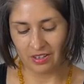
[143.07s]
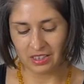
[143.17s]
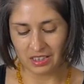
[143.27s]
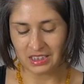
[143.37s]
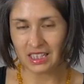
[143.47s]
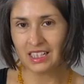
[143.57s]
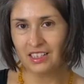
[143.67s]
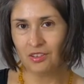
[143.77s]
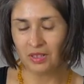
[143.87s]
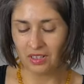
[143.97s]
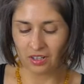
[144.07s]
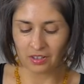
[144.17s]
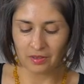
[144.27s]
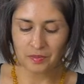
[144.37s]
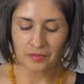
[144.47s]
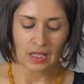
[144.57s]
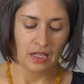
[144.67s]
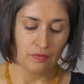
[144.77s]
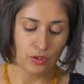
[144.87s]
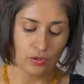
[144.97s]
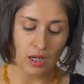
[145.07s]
It does take a little bit longer. If you do